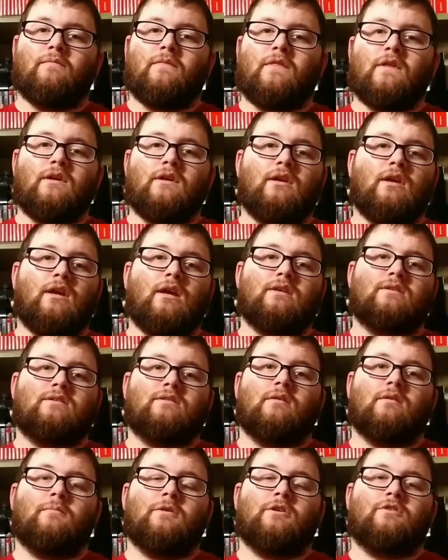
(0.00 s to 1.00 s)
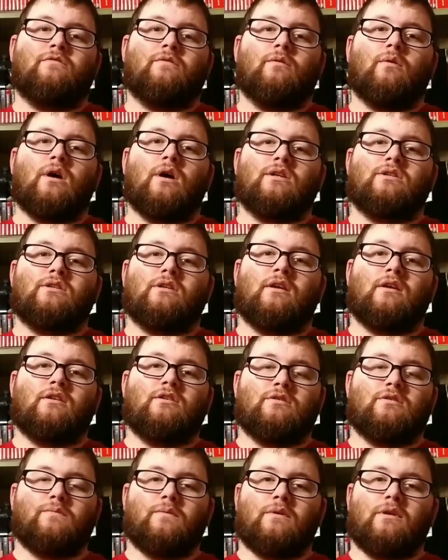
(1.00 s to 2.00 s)
thank you guys so much for watching. I
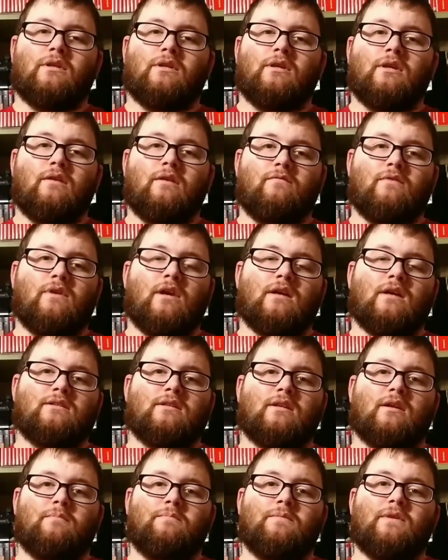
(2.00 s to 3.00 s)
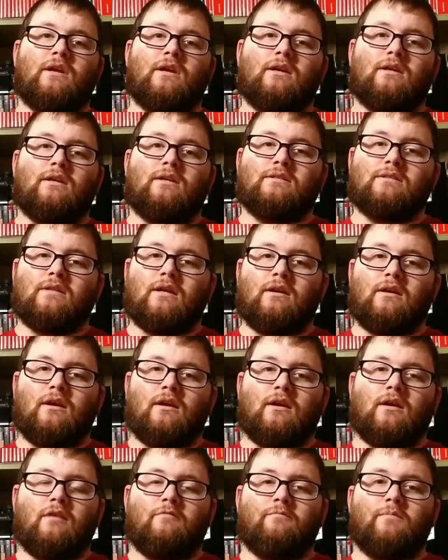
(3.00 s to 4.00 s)
just wanted to give you guys an update because
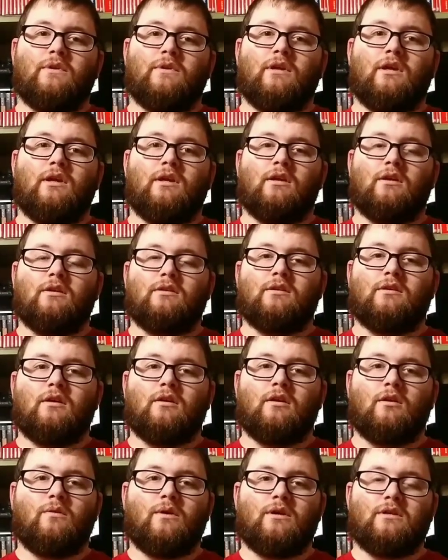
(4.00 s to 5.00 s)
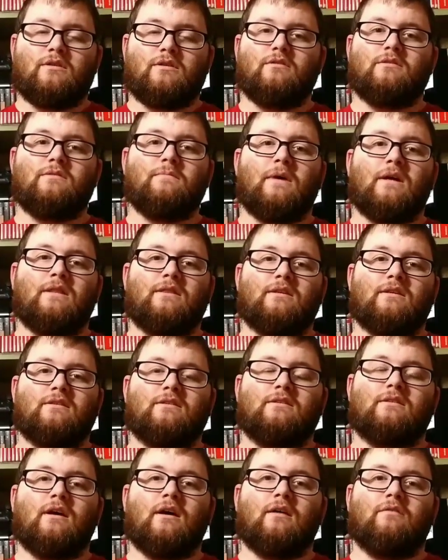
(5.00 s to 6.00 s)
I have been getting a ton of questions about this
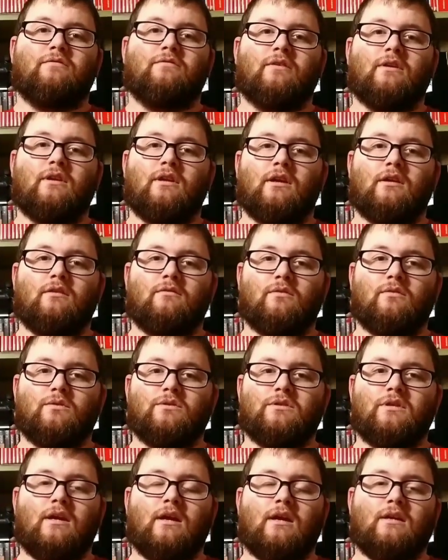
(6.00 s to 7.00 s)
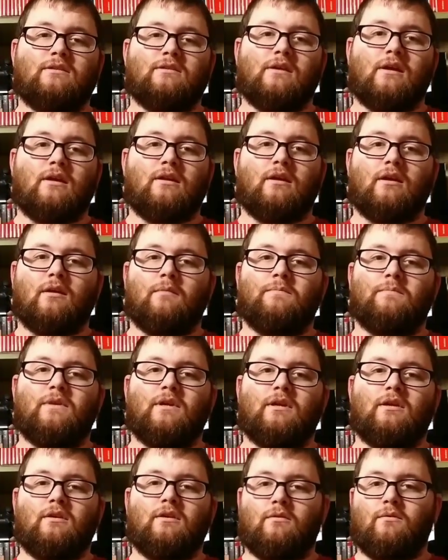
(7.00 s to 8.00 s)
stuff, and I told you guys I'd
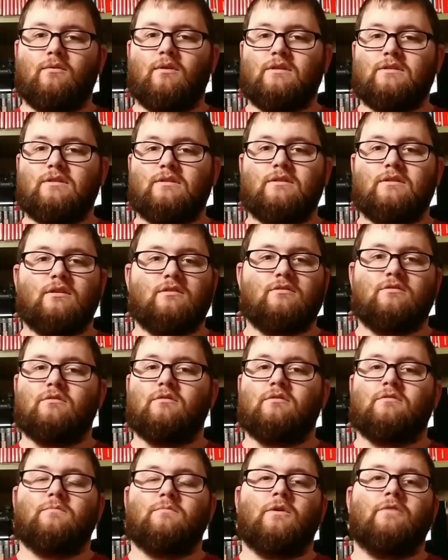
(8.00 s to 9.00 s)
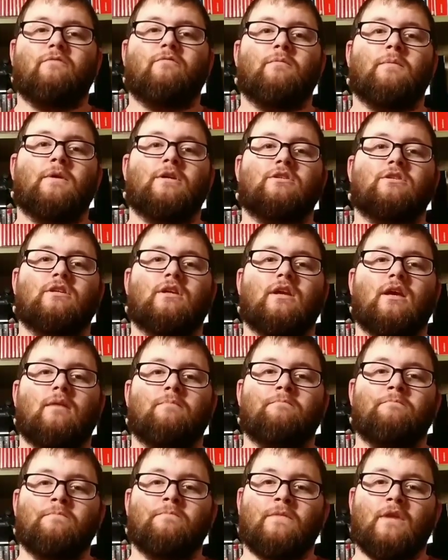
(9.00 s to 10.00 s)
update you as soon as more information
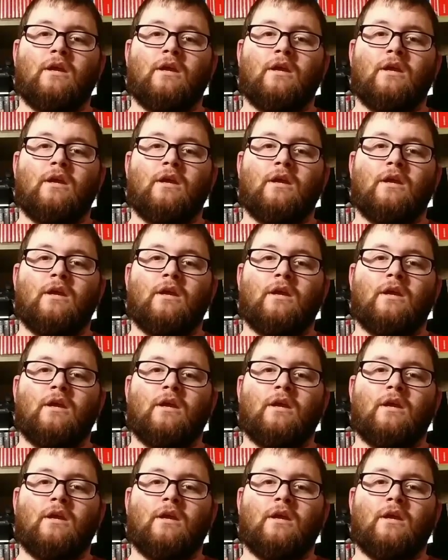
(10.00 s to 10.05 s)
came.